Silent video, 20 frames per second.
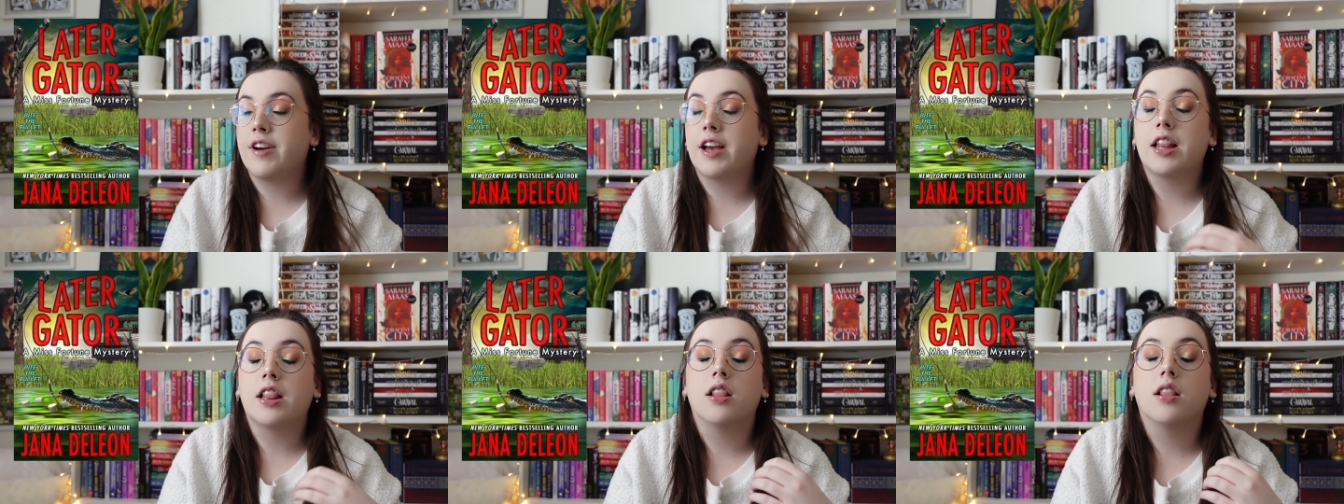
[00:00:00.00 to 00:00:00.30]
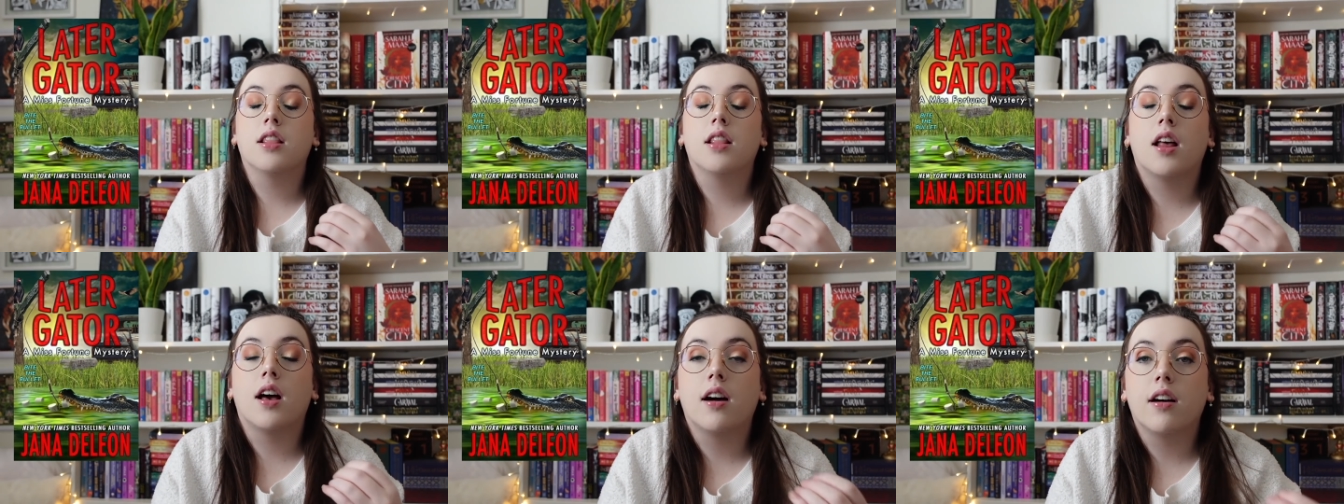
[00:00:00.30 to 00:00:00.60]
I
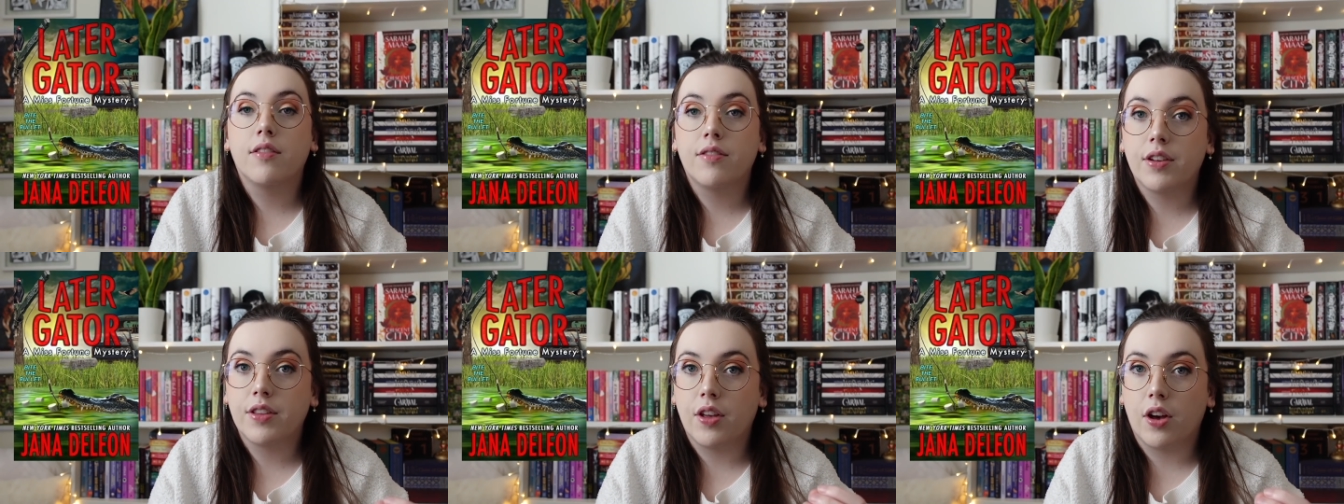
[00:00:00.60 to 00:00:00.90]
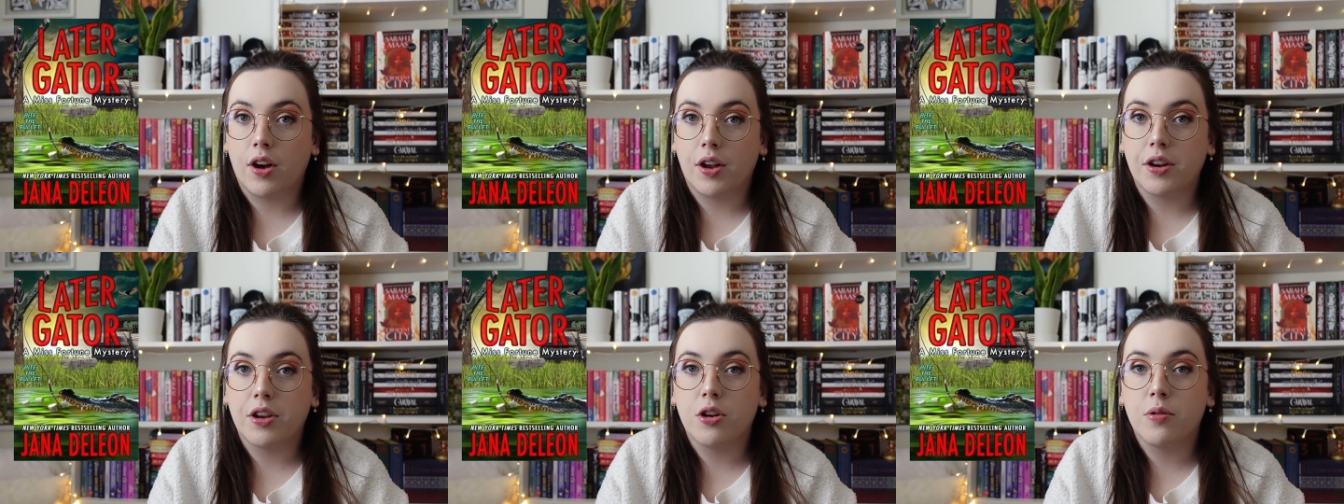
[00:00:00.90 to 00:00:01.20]
love the
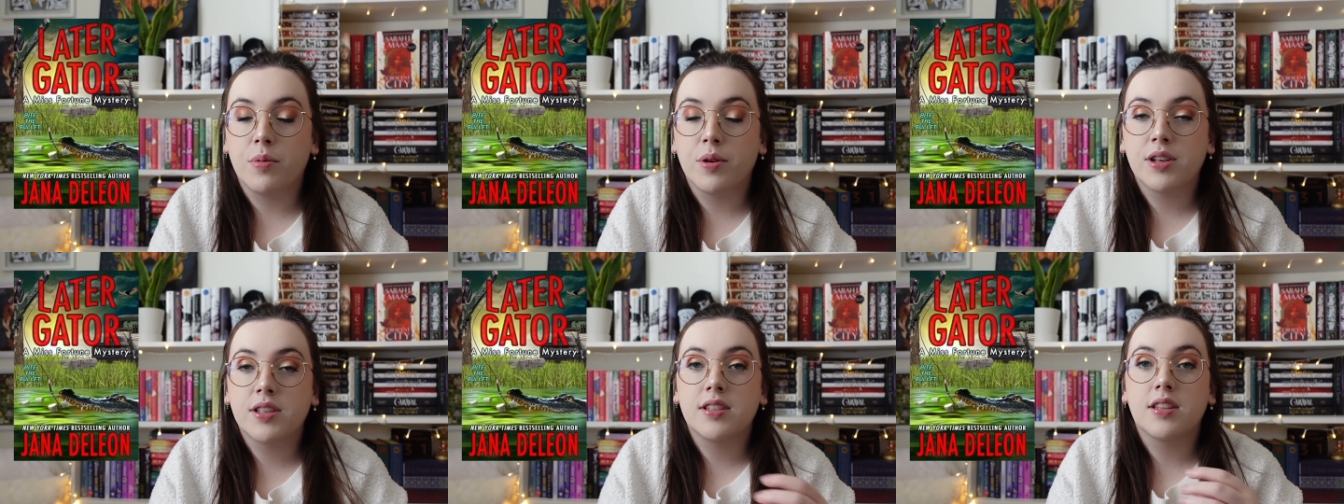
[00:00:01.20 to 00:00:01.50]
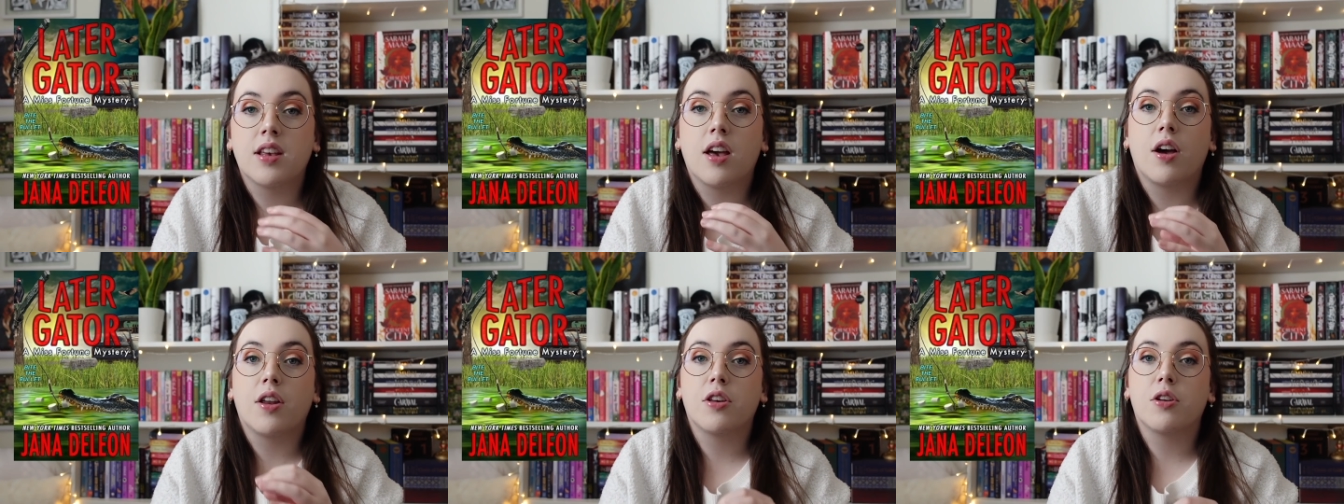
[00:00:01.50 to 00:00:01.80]
audiobooks.
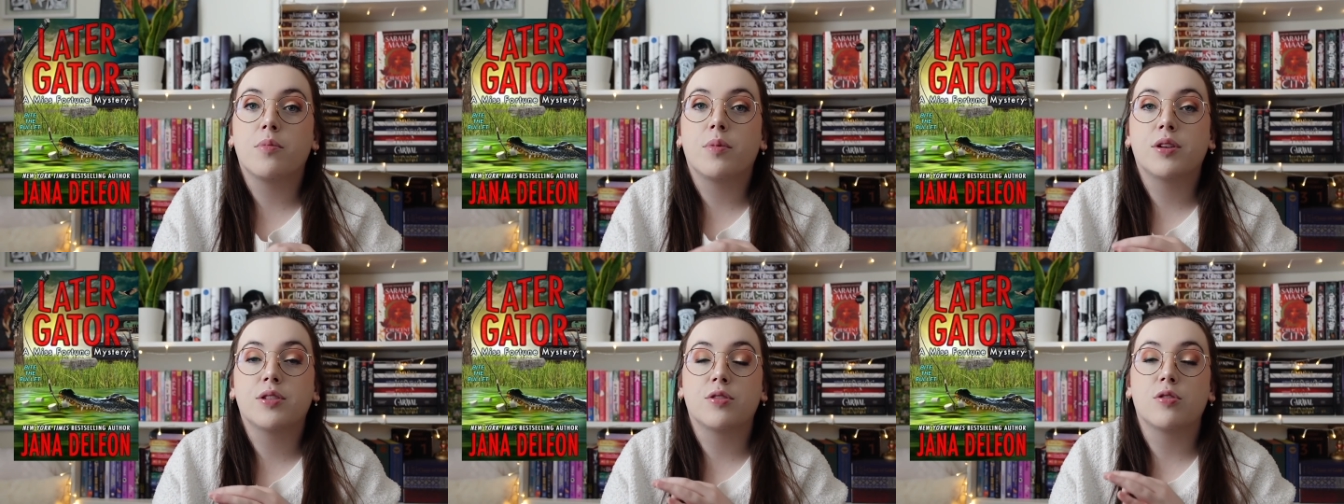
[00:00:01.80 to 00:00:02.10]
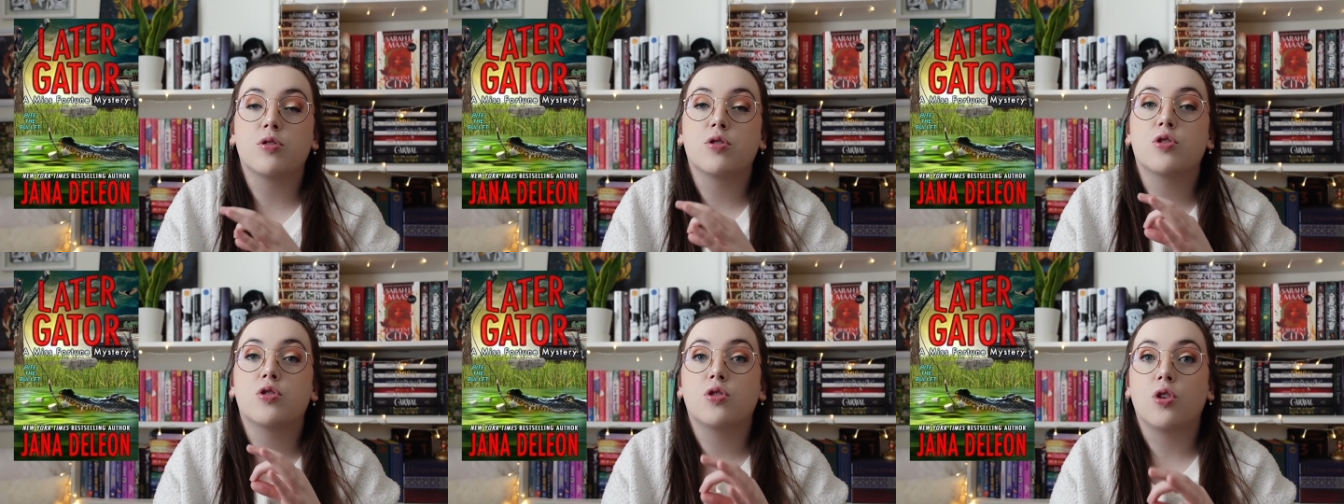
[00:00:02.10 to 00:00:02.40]
The audiobooks
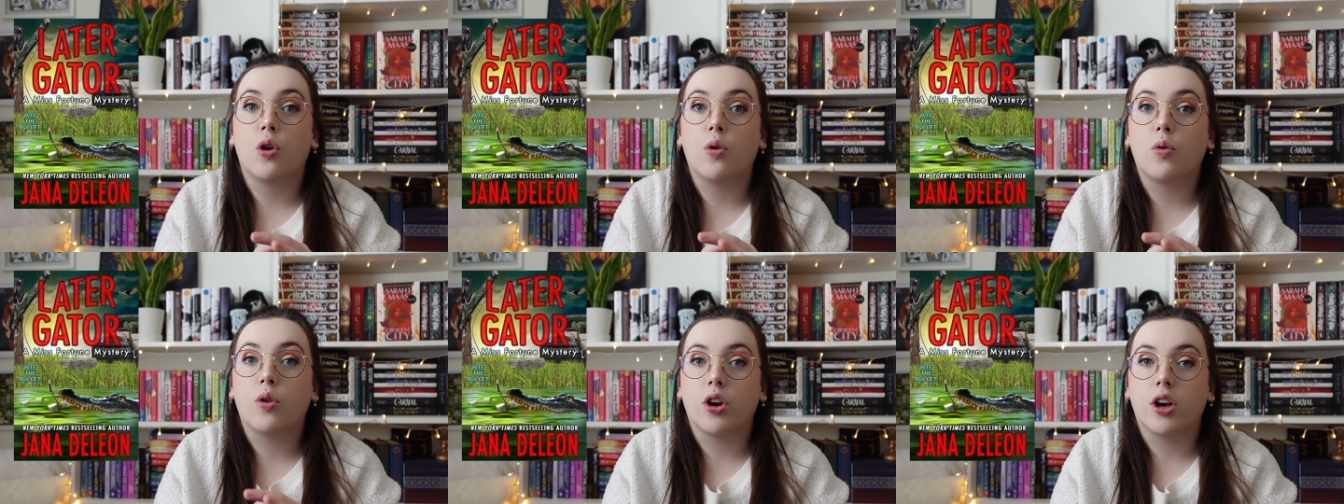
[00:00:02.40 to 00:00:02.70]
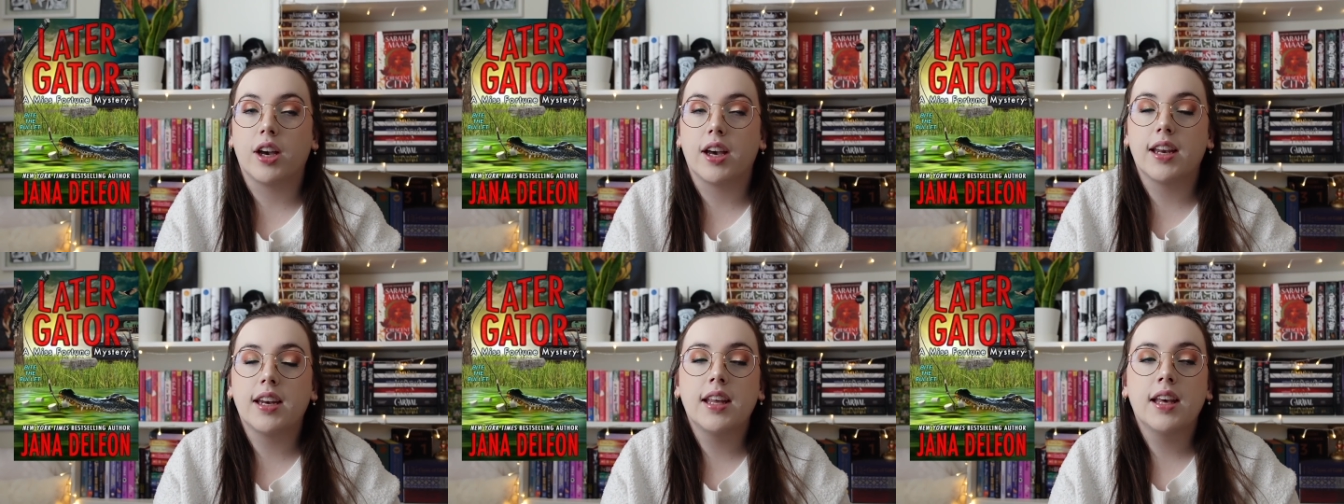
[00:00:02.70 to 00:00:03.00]
are so
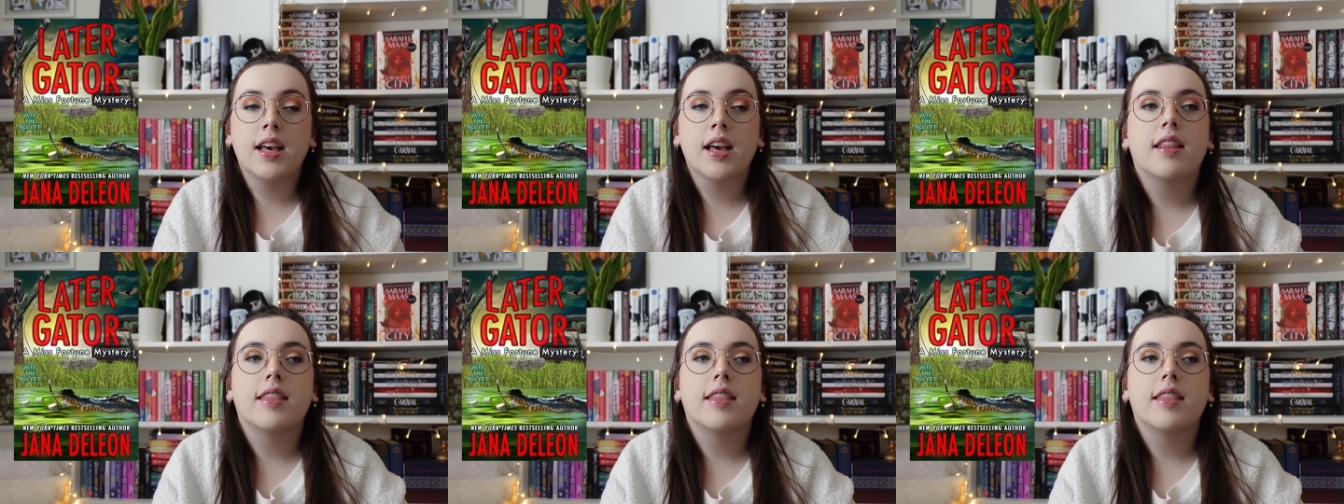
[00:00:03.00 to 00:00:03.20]
good